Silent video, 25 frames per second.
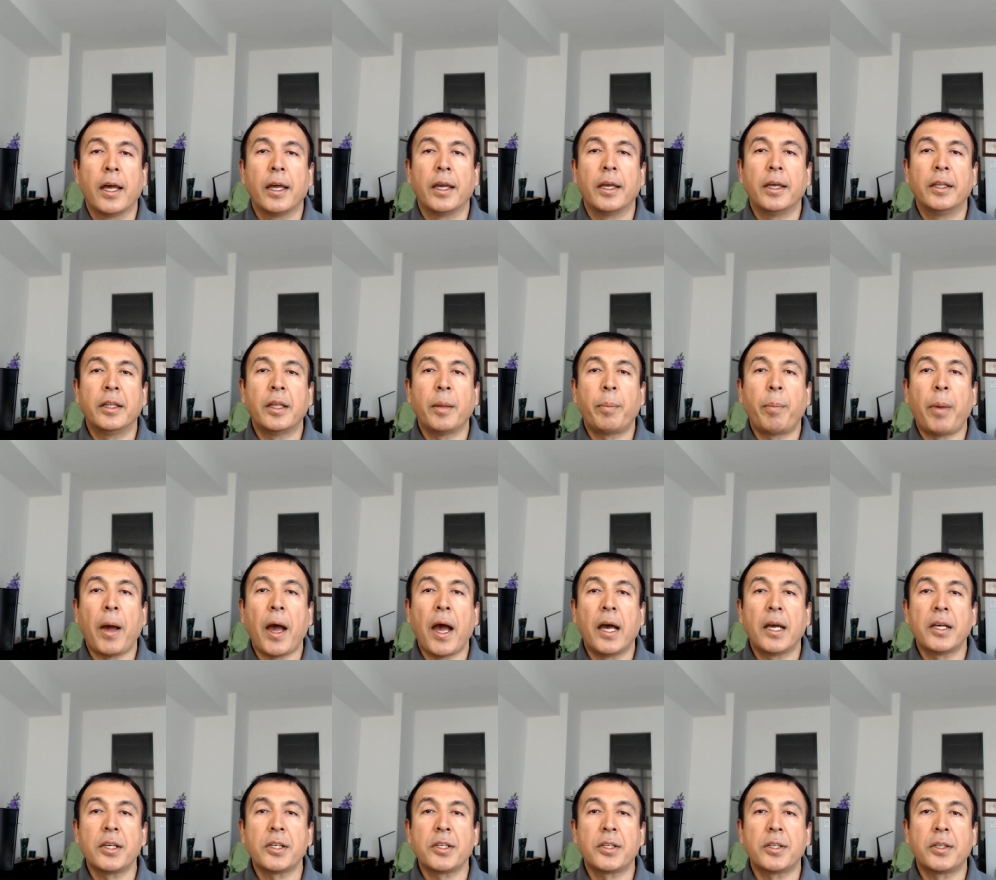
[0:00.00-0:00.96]
In the
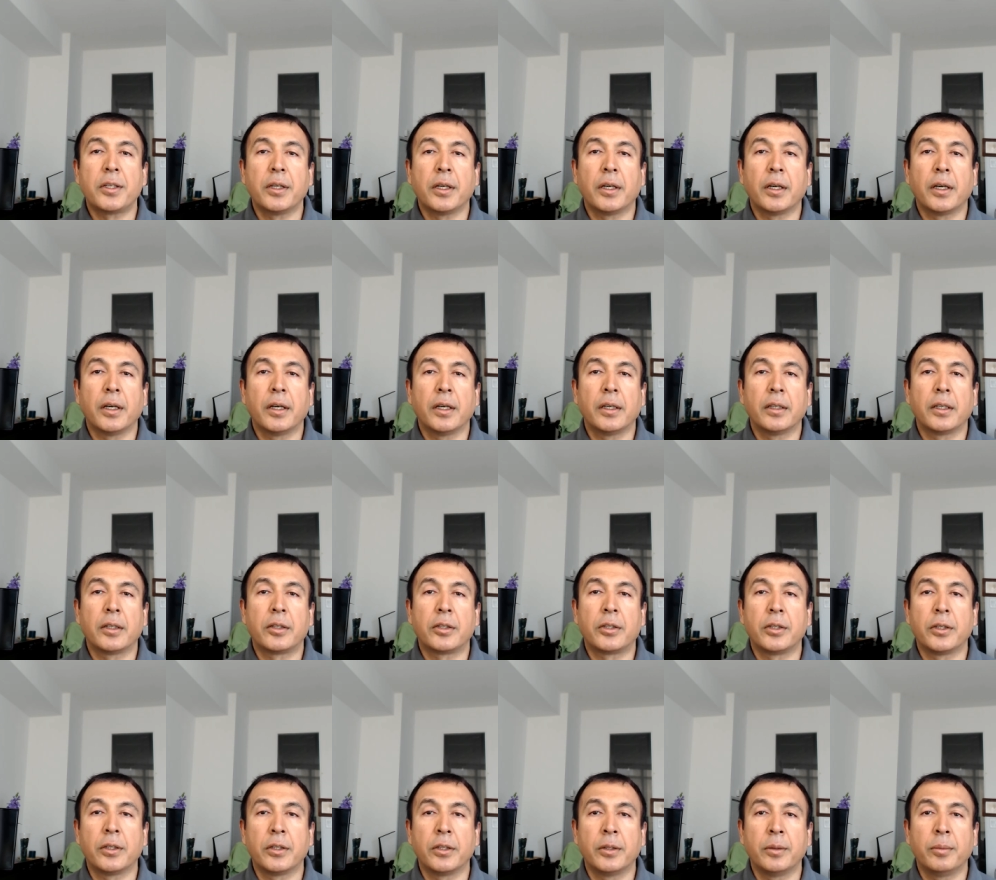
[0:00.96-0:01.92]
past, uh, the
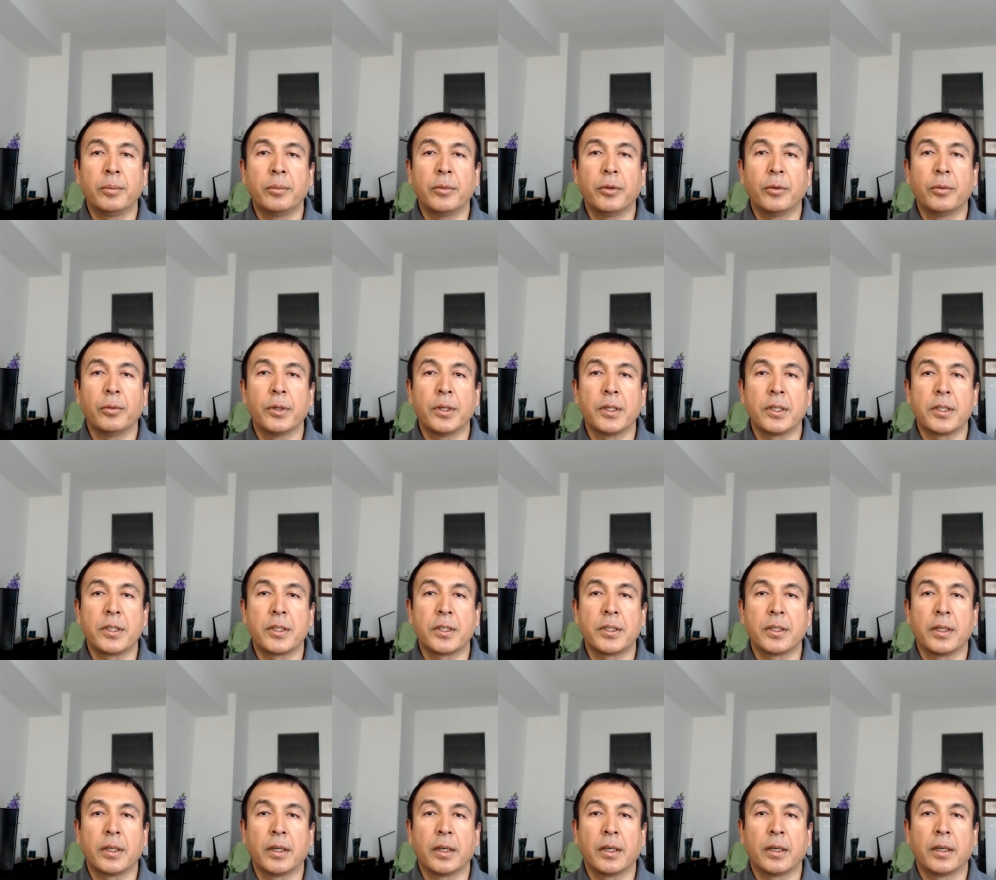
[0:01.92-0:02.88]
term was
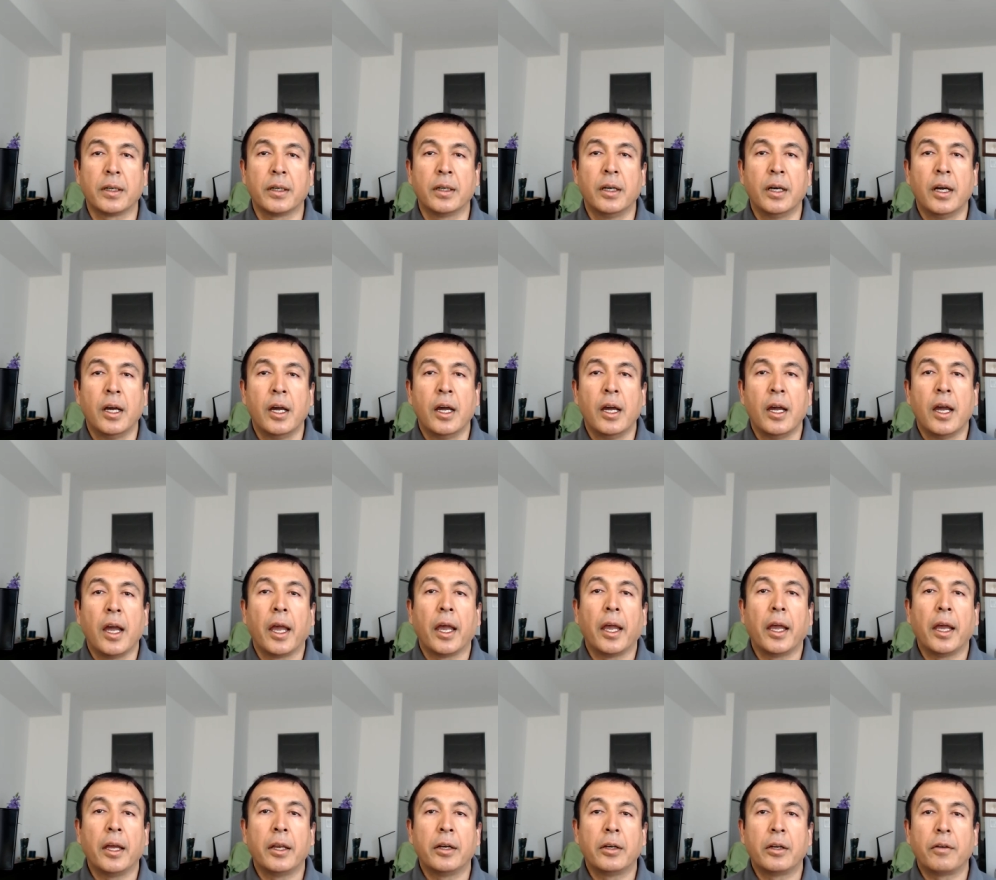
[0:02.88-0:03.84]
uh,
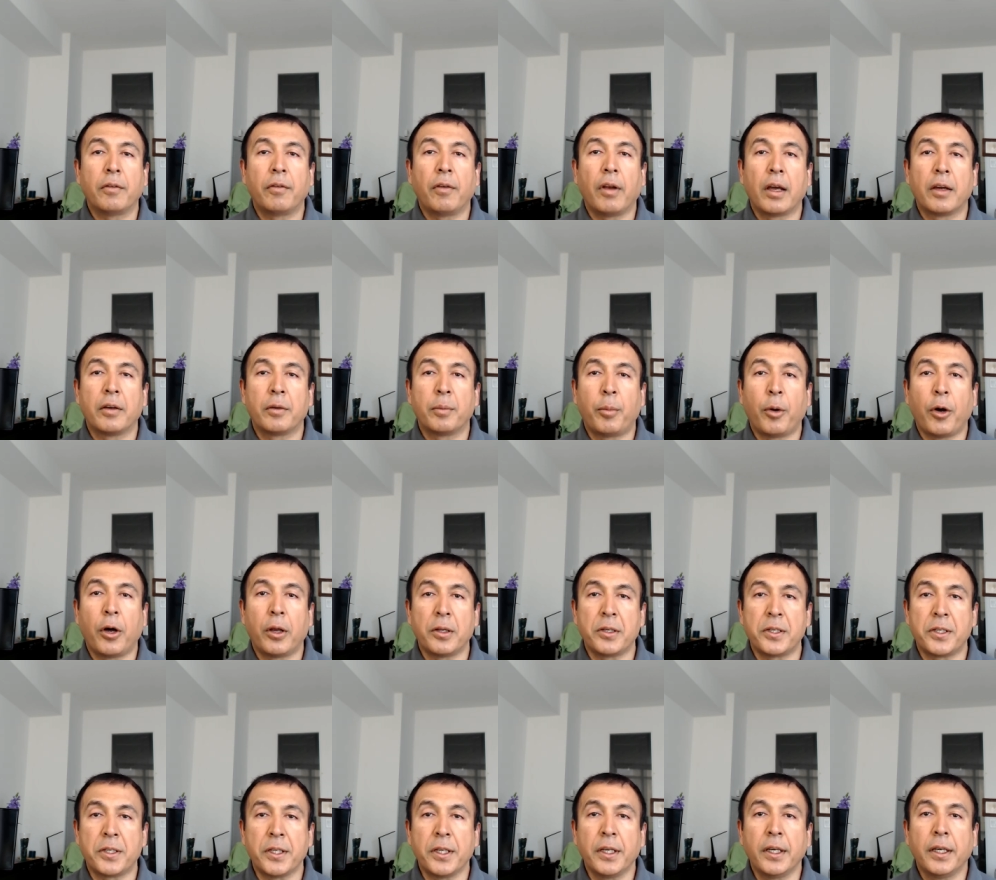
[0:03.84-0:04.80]
end of life
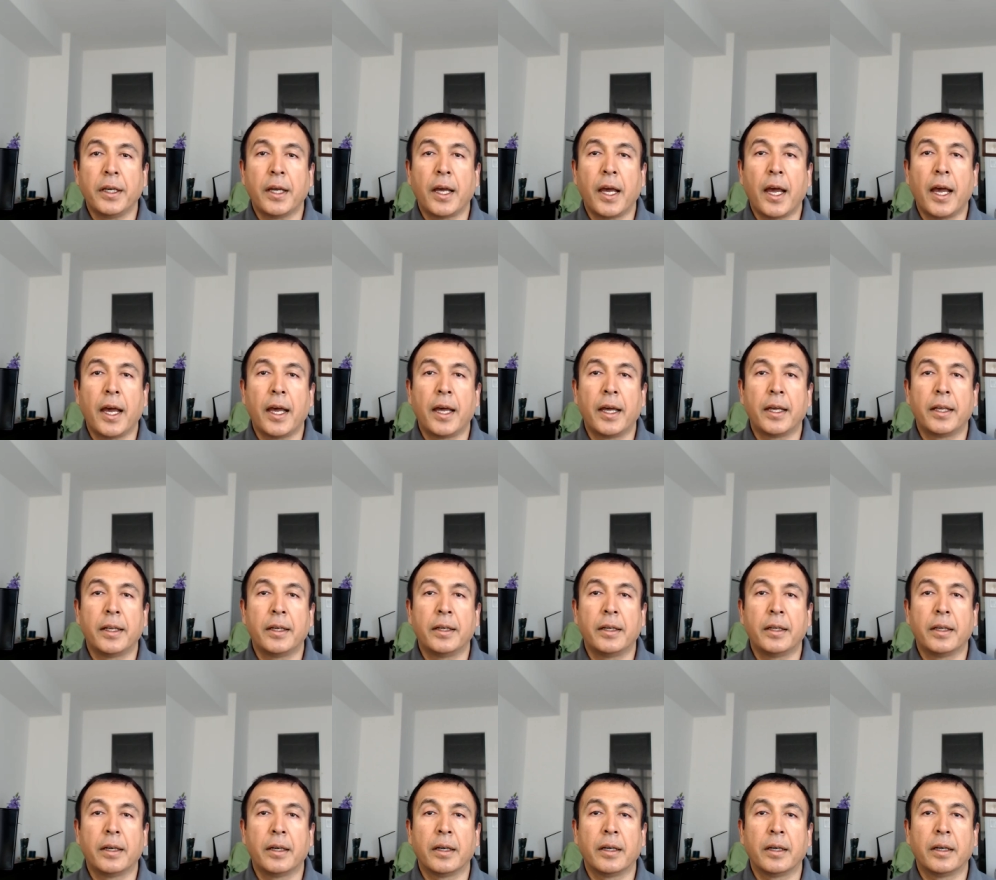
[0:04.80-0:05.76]
policy, and
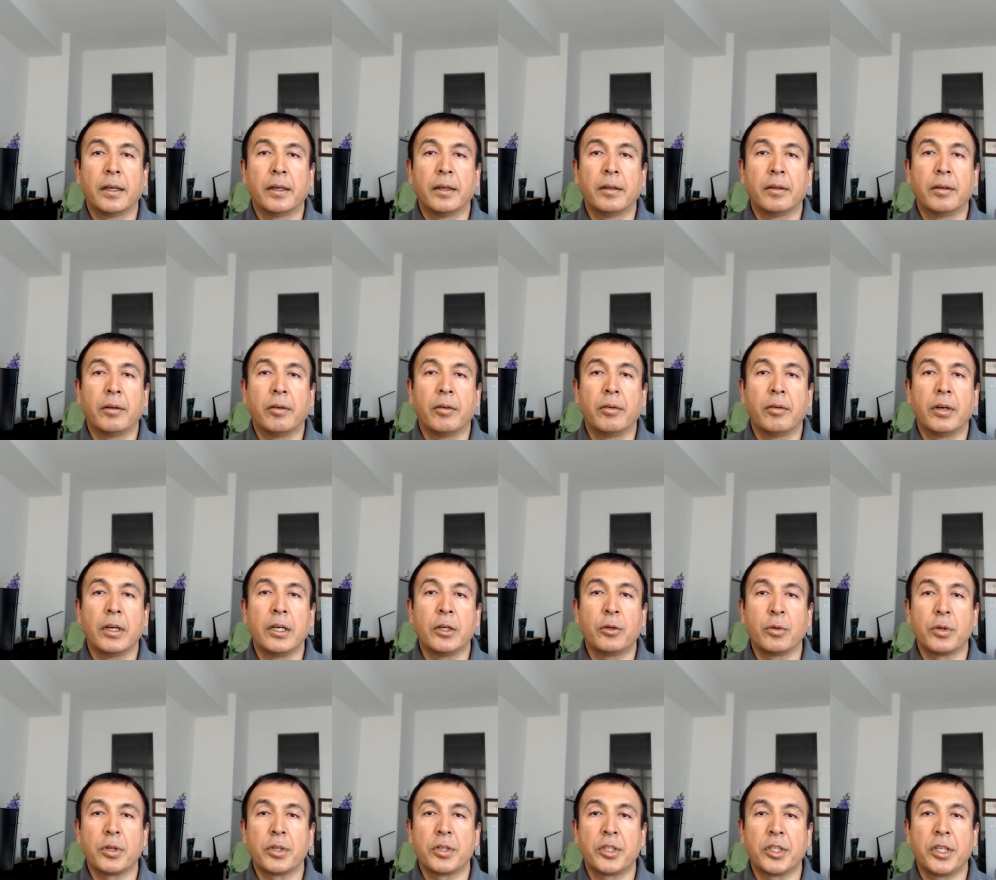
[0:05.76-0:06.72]
uh, it
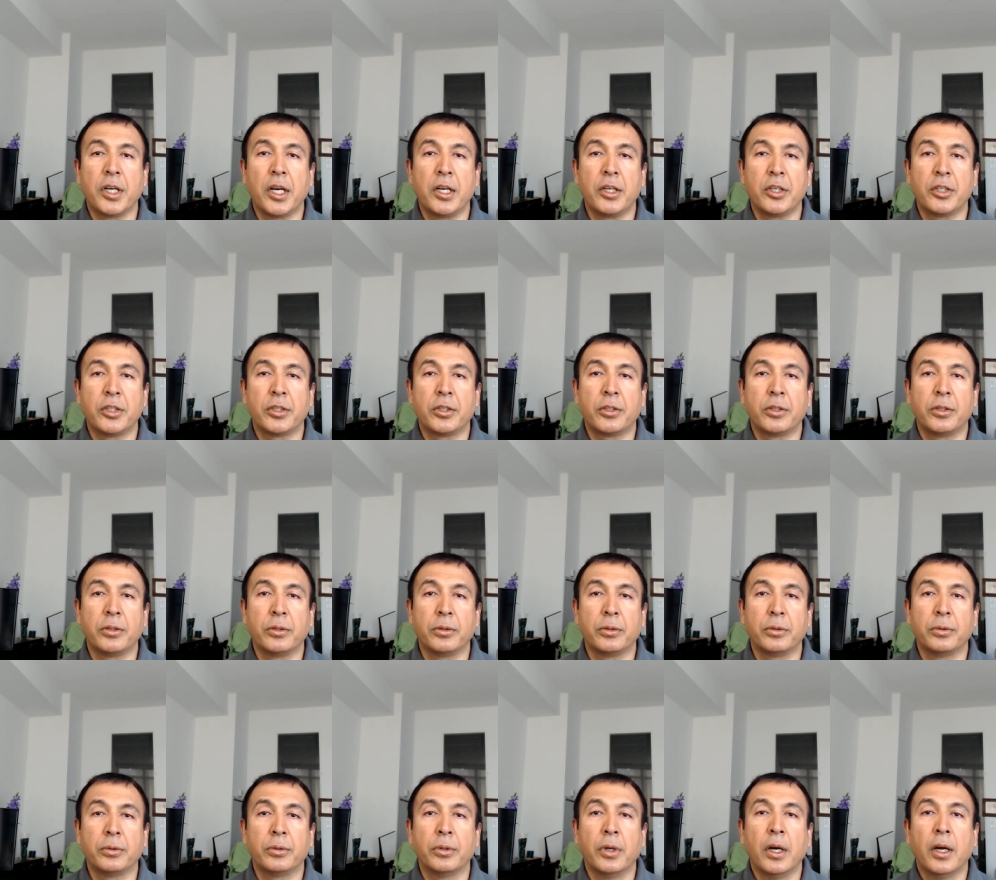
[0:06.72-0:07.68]
was changed
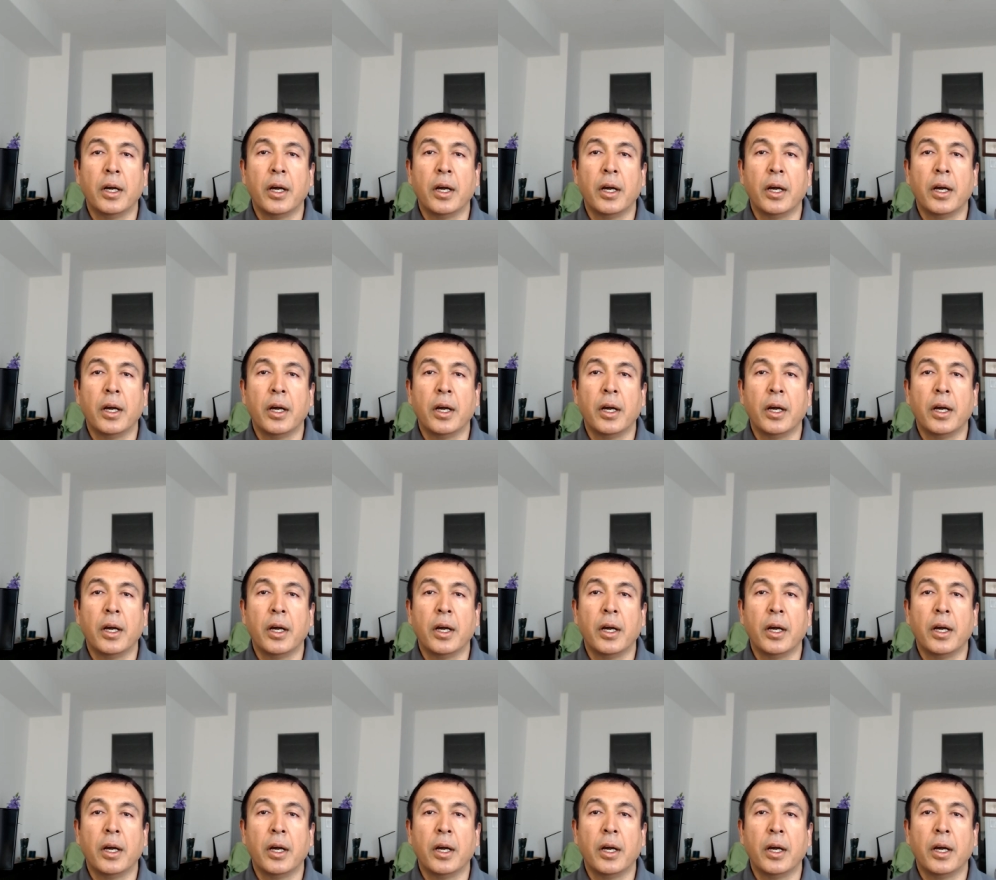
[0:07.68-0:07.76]
to